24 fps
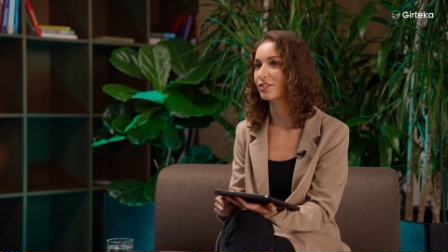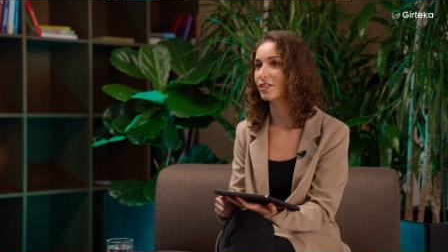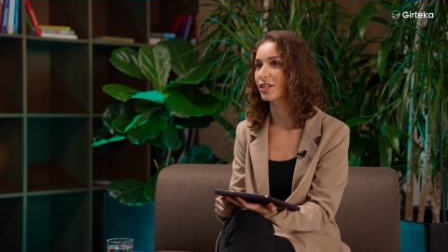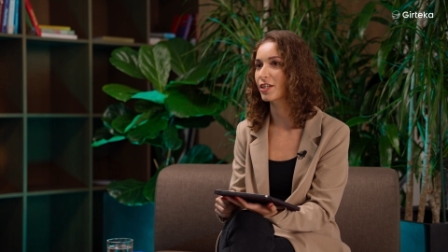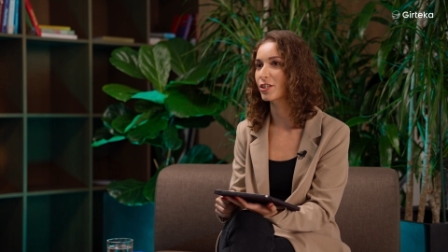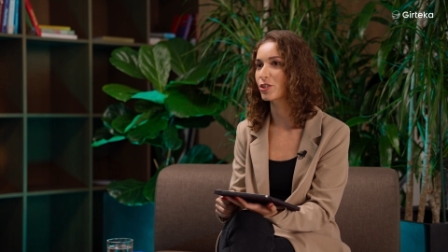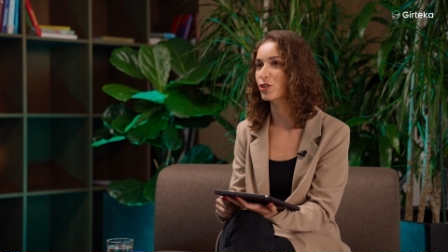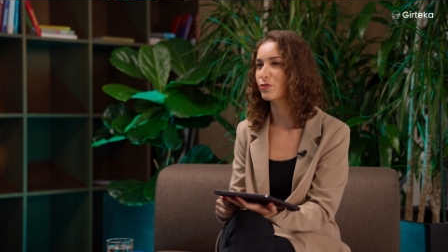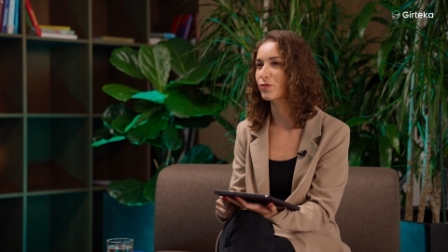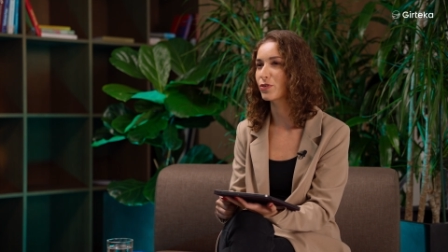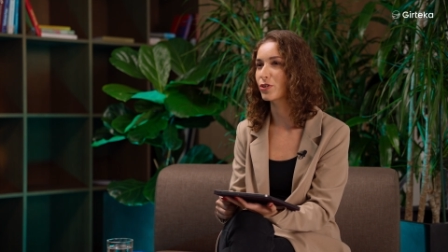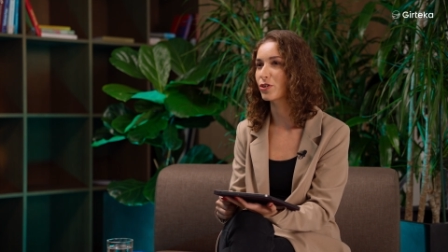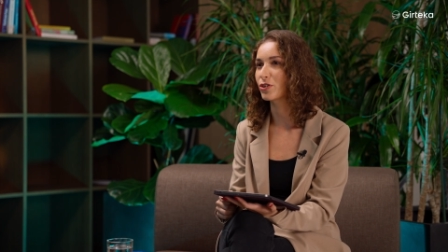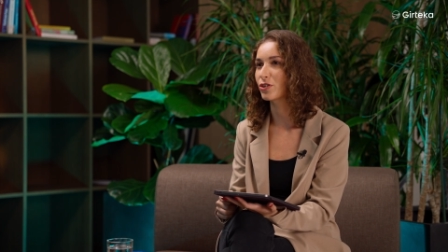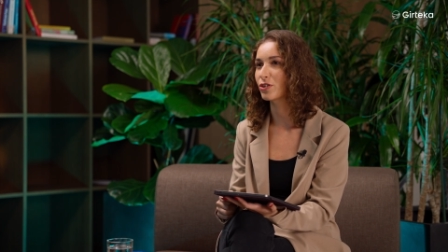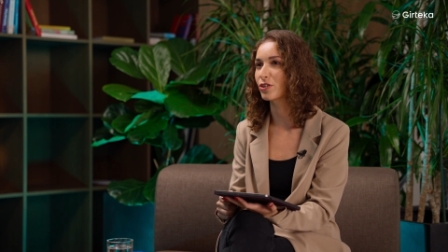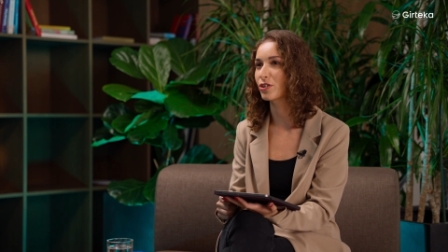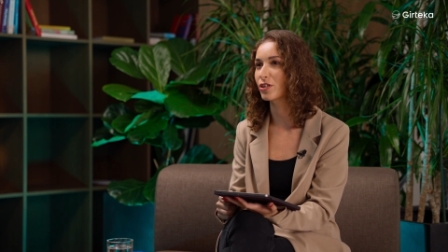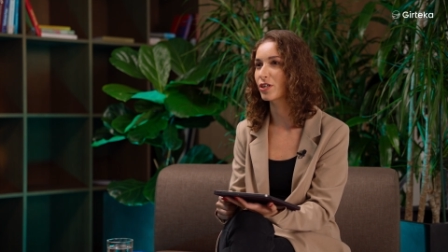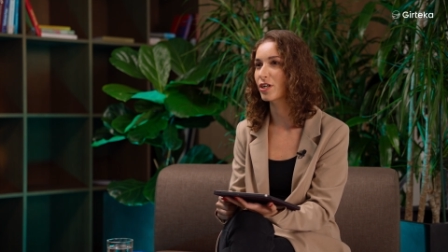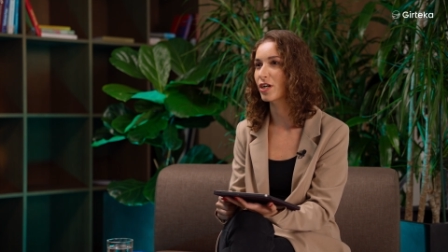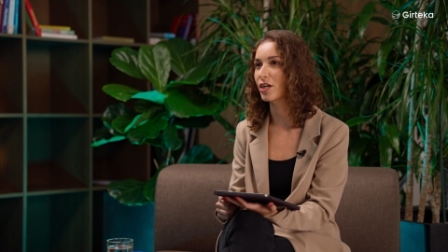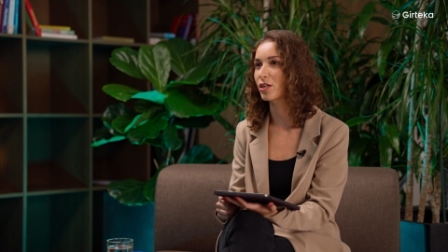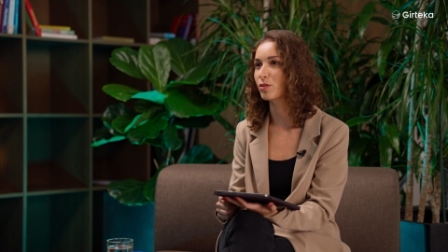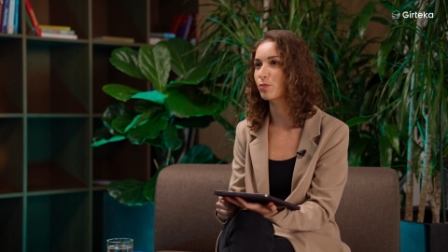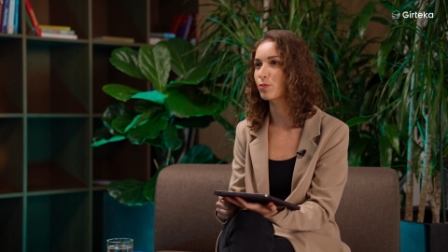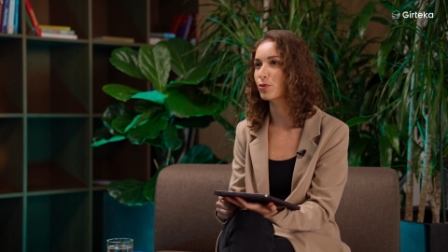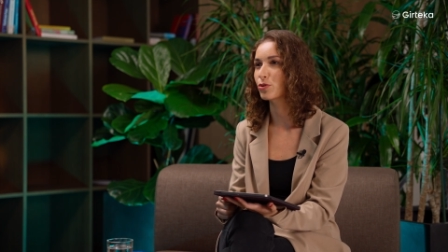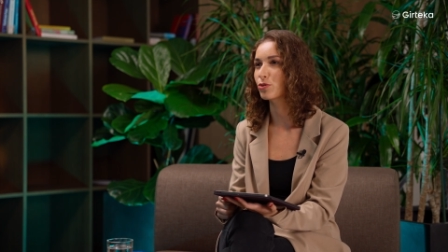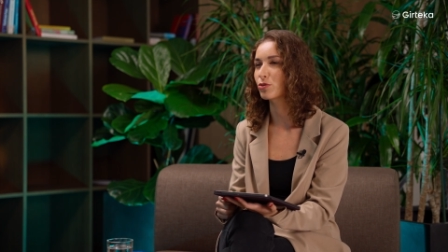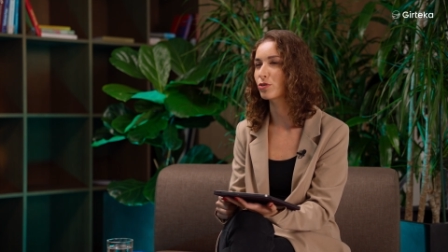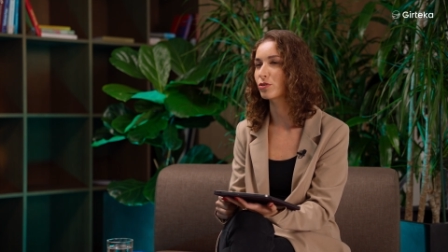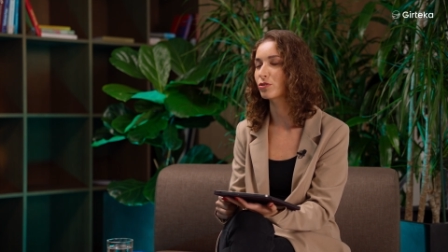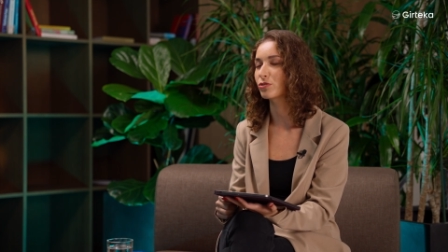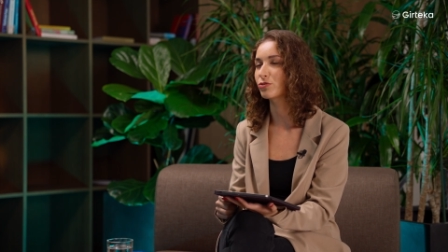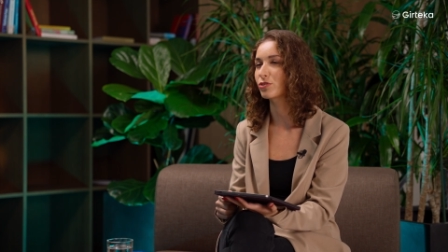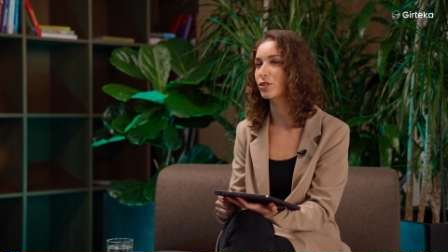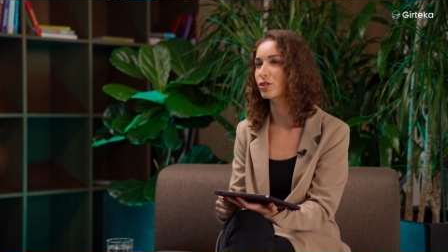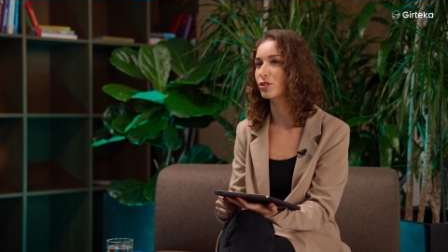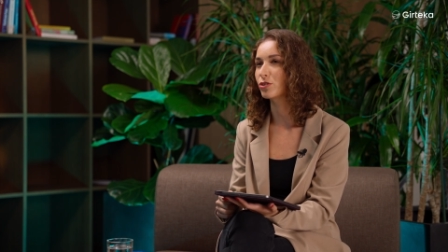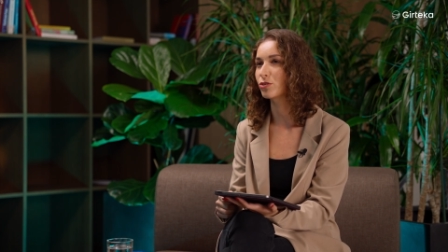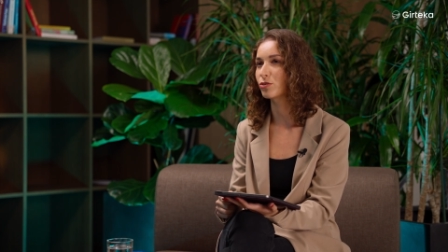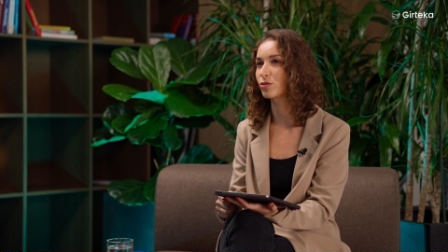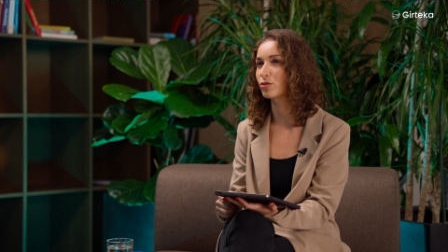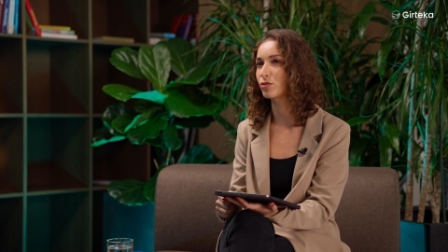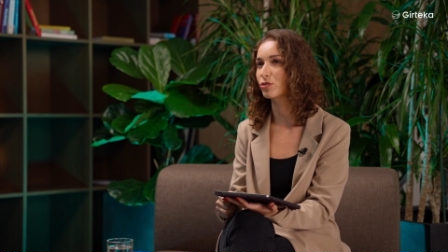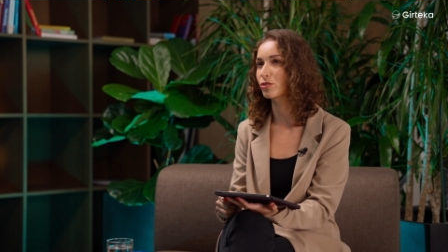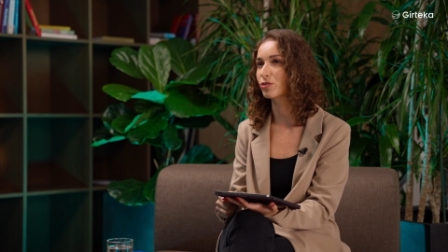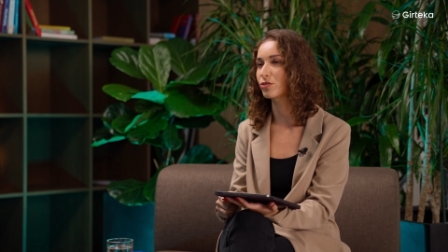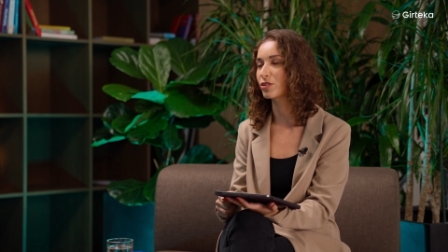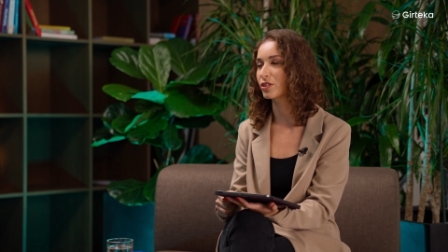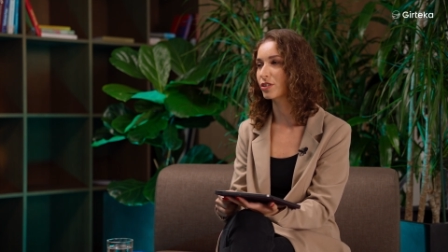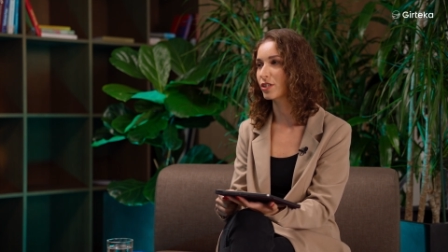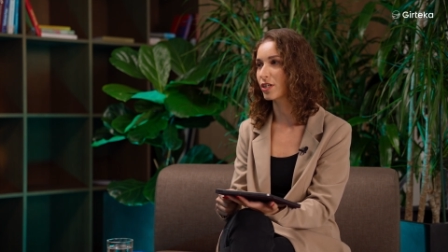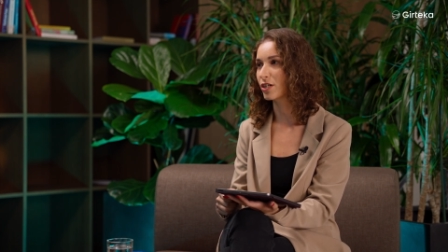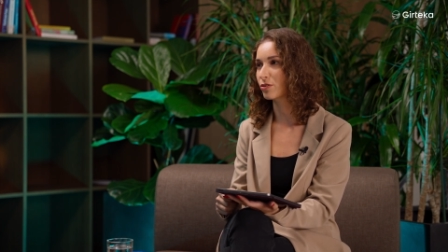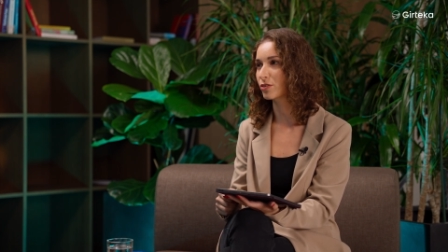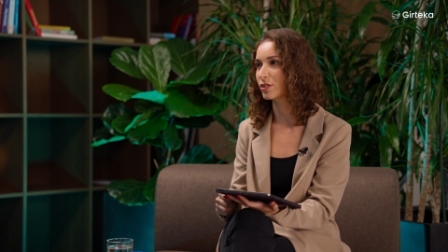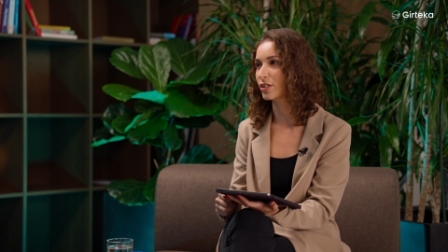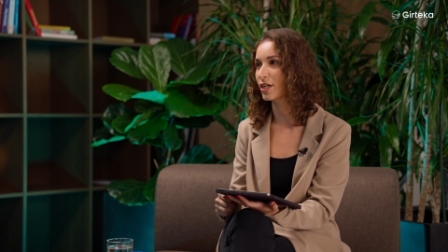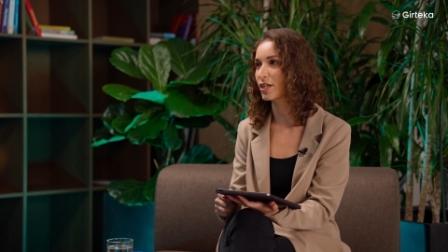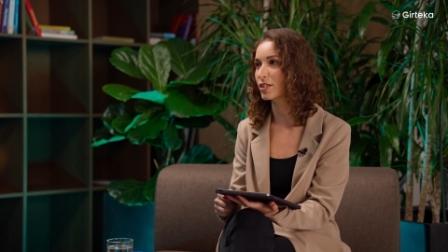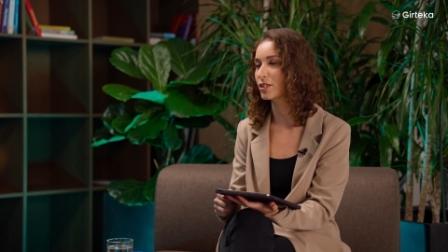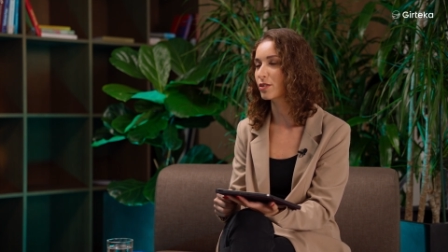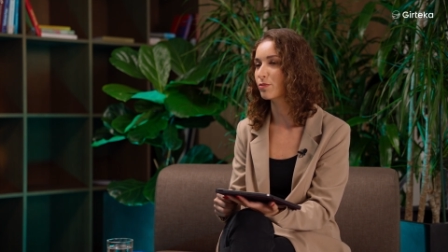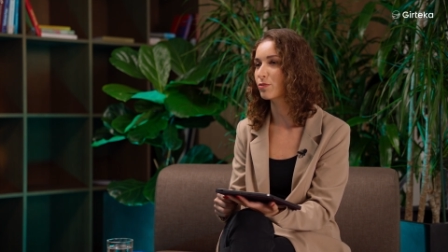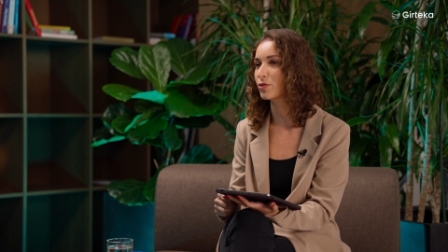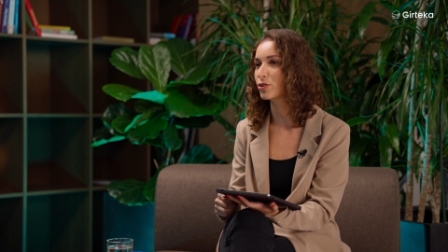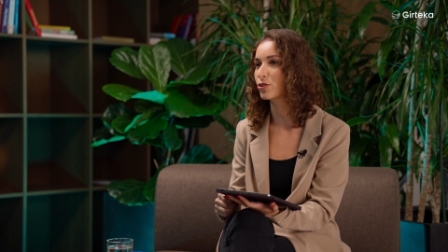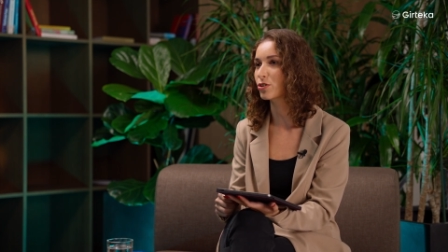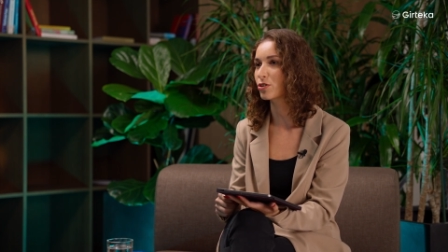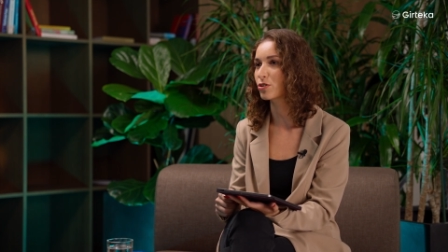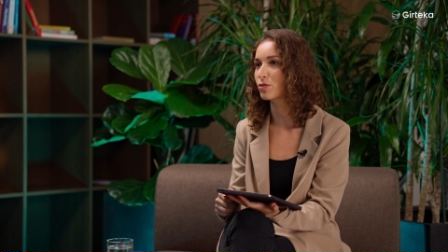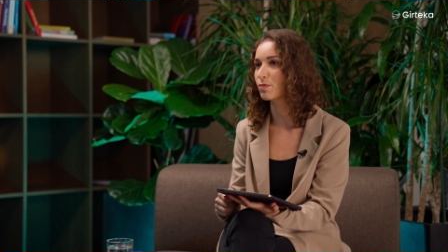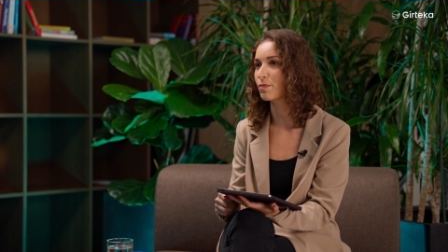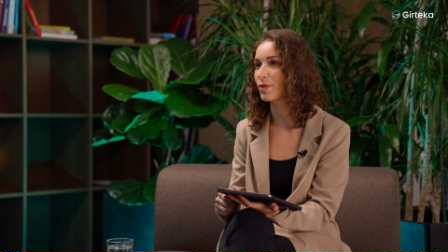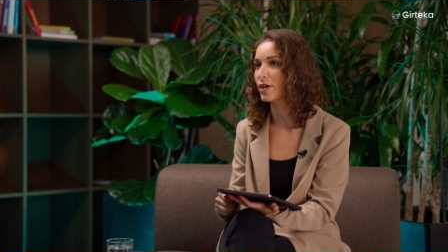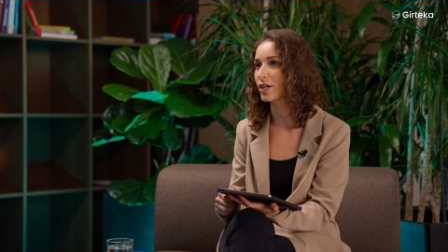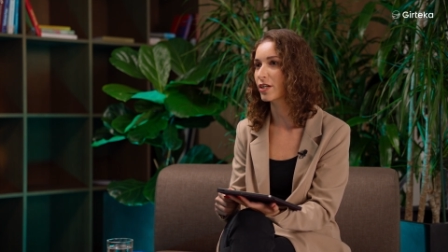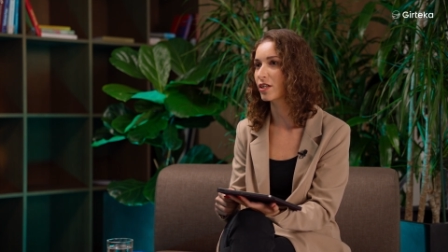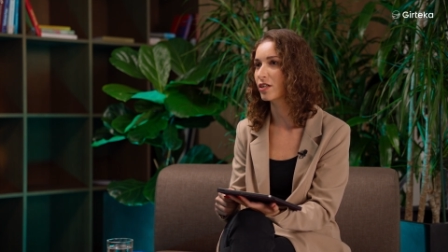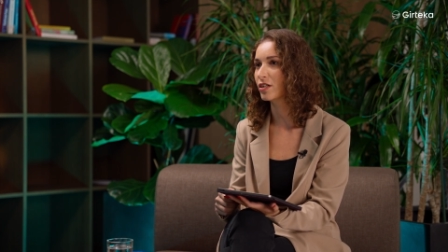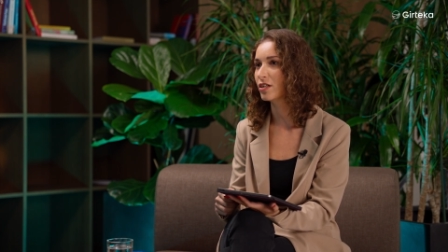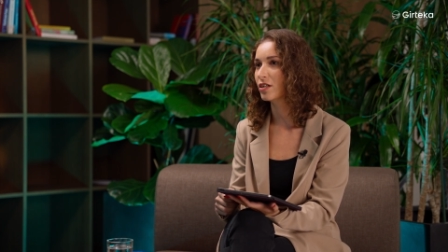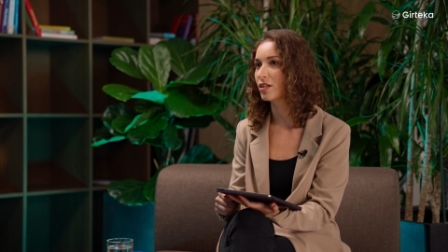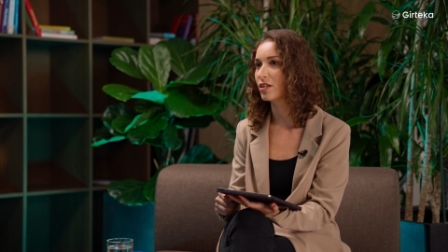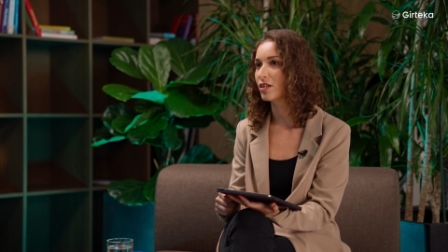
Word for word: HVO helps to reduce greenhouse gas emissions by